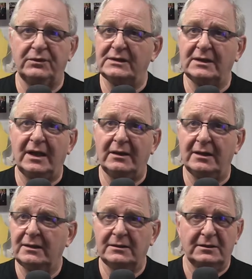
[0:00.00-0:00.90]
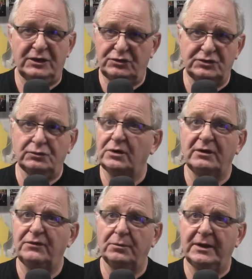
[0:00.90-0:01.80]
things like that. It doesn't
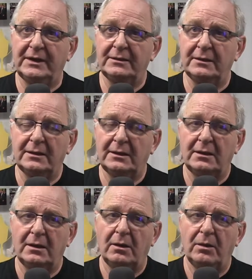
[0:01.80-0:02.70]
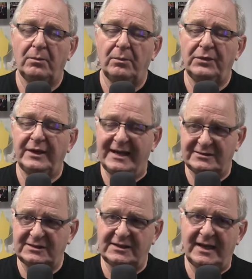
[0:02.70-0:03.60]
work for me. The
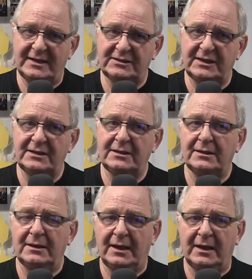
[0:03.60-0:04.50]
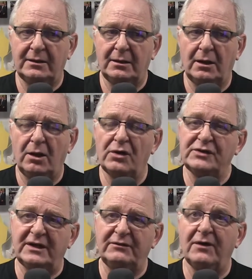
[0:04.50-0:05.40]
exercising and
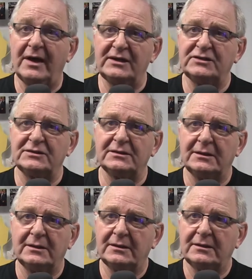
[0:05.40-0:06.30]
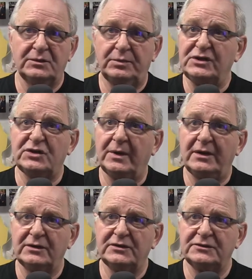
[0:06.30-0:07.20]
Laura's advice has been
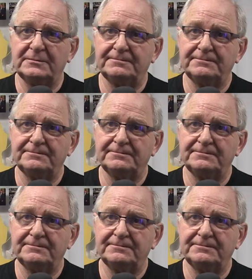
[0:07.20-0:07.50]
tremendous.